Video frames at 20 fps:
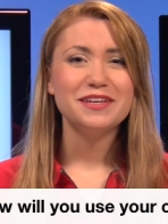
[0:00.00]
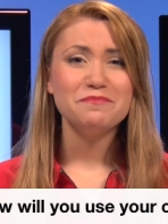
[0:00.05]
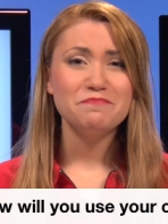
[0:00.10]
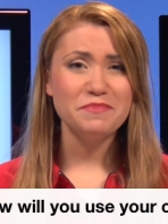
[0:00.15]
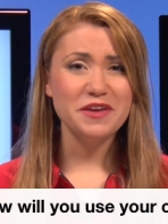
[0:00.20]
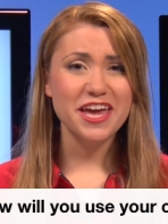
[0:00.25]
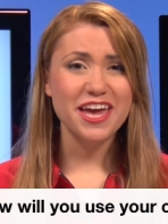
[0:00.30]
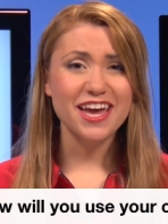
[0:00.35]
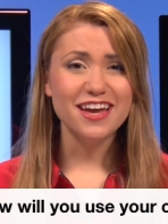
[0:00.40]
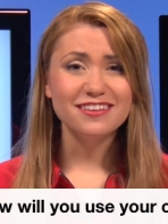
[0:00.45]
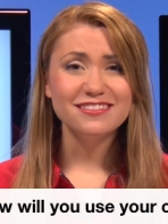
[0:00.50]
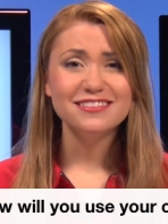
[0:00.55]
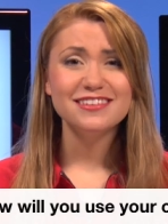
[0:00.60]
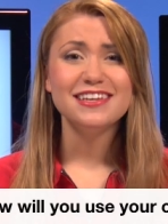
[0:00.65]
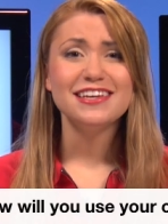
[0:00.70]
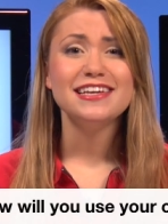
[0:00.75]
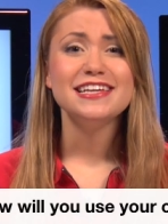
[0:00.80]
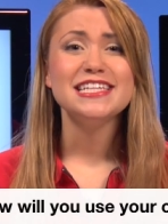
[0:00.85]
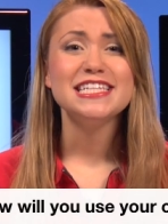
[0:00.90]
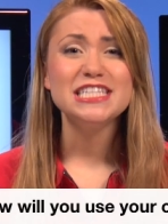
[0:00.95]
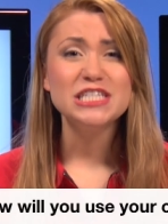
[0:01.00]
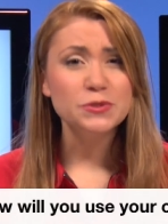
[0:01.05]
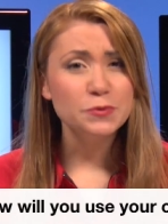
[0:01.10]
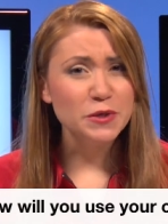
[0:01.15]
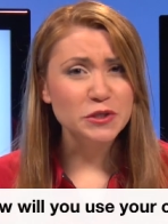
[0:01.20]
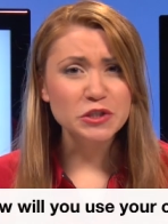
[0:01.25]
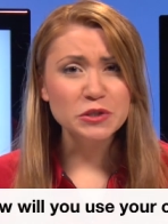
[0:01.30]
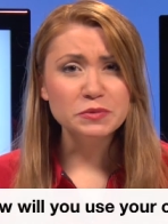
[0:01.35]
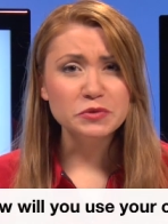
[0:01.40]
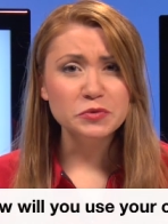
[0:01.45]
B,
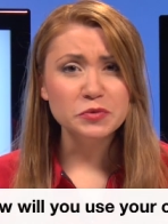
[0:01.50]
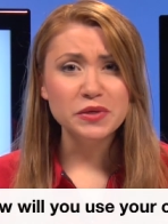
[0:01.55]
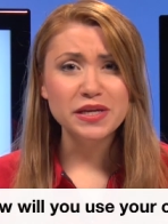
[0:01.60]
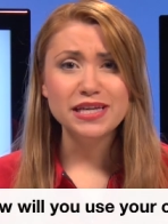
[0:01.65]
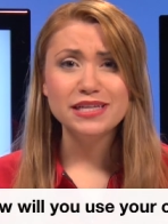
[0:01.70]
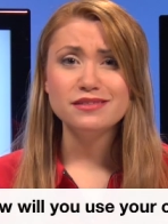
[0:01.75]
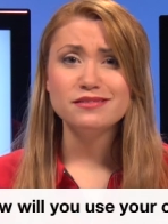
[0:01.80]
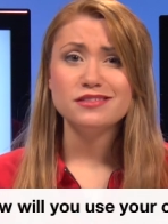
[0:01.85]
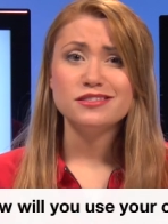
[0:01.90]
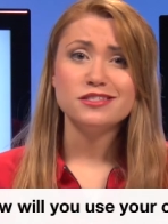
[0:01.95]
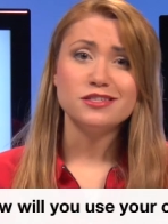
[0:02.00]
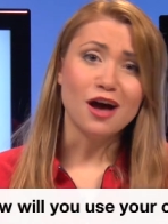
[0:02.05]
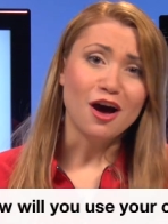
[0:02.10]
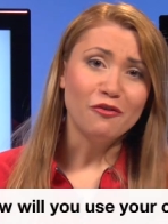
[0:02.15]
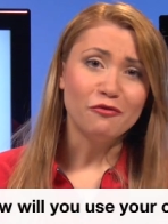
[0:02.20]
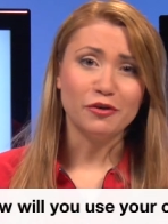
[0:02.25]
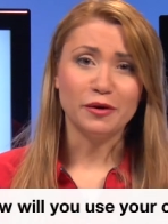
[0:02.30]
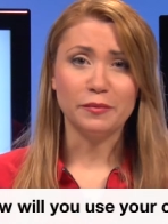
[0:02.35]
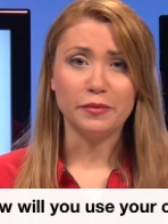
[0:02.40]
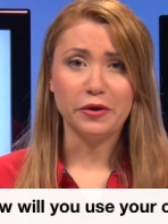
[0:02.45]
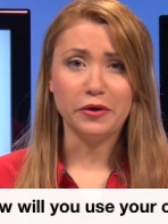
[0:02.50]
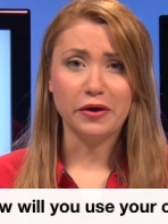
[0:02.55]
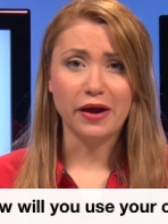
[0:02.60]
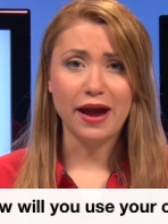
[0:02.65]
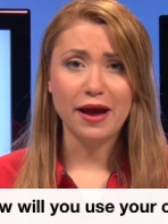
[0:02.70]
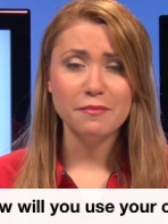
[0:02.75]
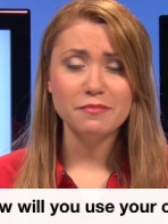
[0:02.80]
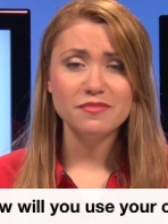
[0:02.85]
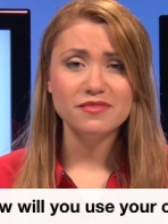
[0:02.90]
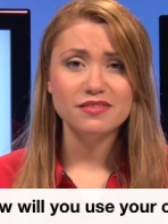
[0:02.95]
switching between software
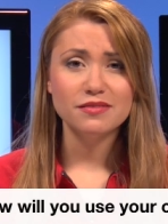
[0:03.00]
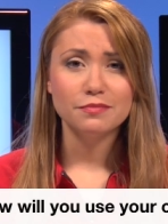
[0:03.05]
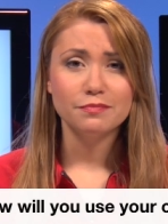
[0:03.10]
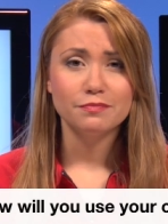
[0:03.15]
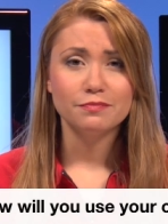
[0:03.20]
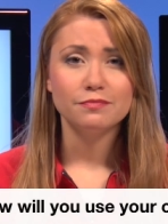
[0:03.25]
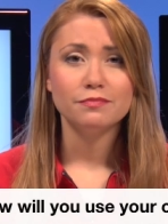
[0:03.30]
programs.